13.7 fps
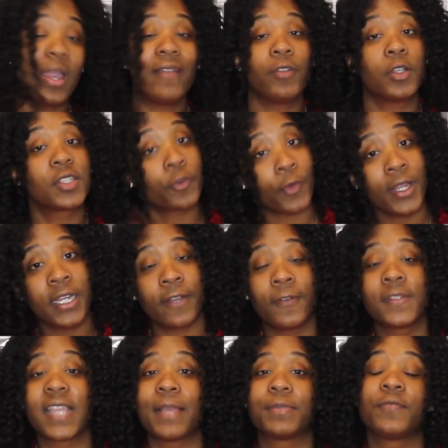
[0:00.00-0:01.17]
you have those 3
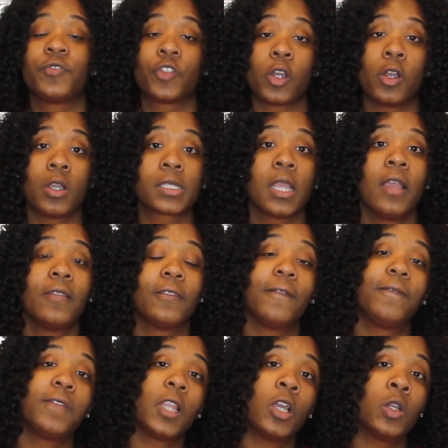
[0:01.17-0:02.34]
different types of draws: the
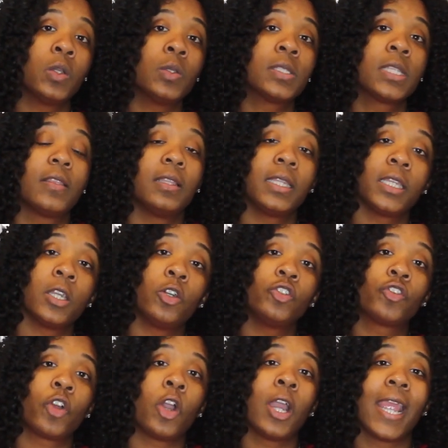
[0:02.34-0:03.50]
flows, the Leo
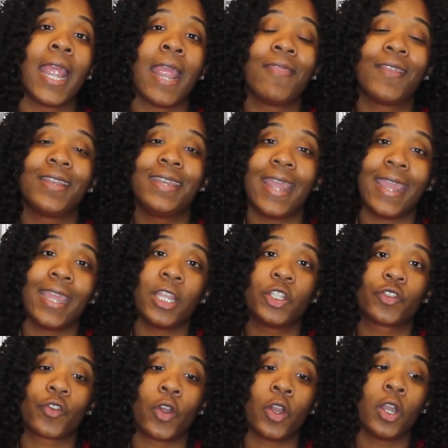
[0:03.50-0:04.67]
draw, and the Dan
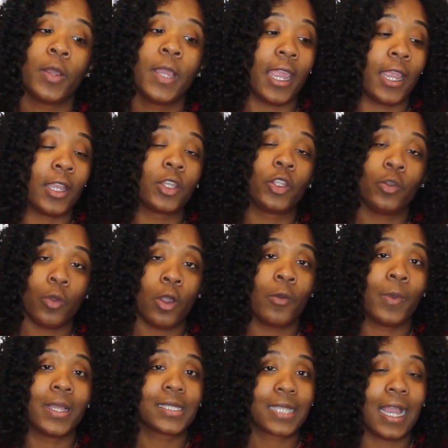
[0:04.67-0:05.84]
draw, and you
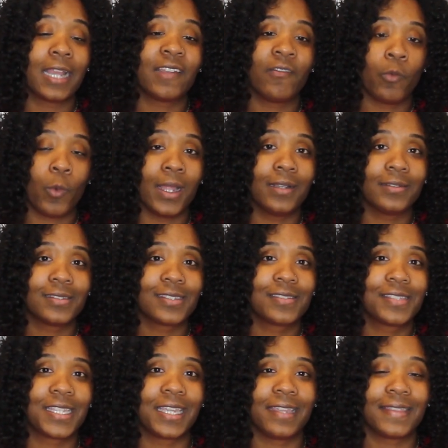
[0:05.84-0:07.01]
always kind of want
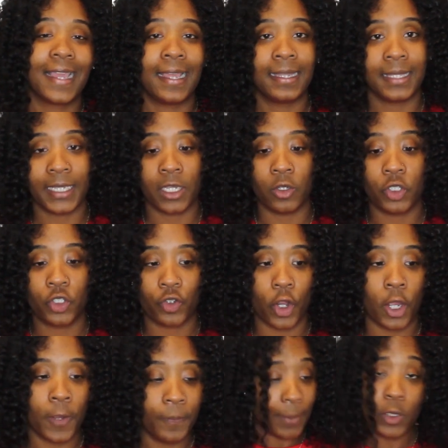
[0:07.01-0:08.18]
to get that Leo
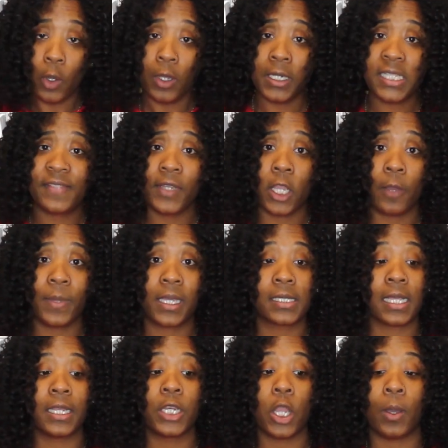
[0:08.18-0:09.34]
draw. I'm doing this video
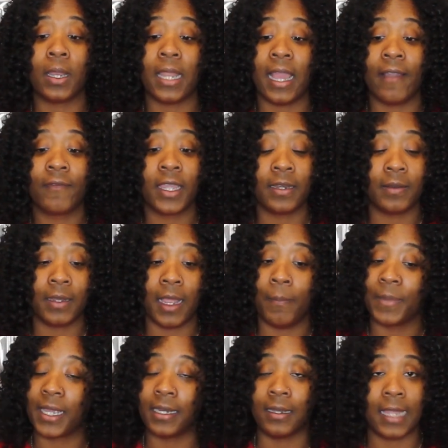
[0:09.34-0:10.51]
because I know I'm
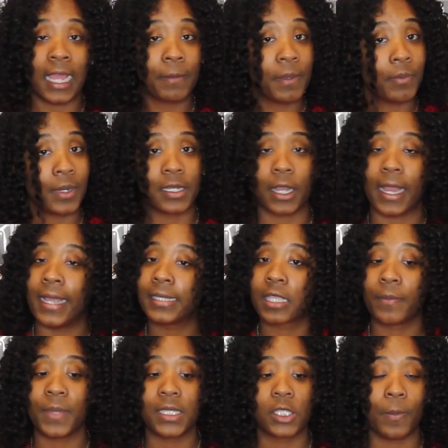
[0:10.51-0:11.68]
getting a lot of people that are
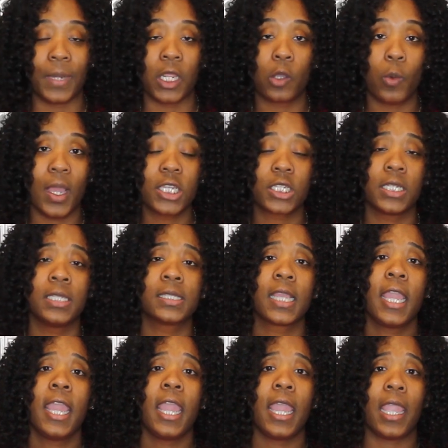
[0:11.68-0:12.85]
asking me so many questions,
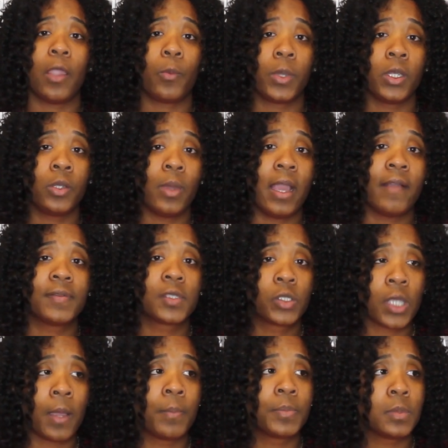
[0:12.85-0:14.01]
and we do have
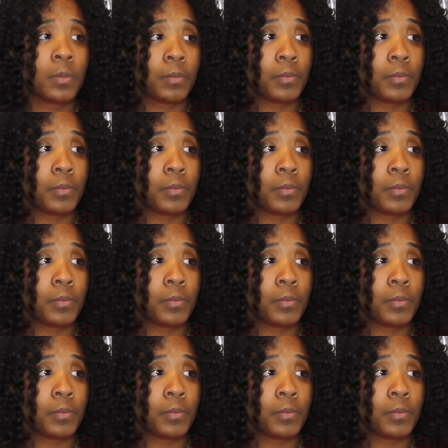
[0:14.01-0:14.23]
some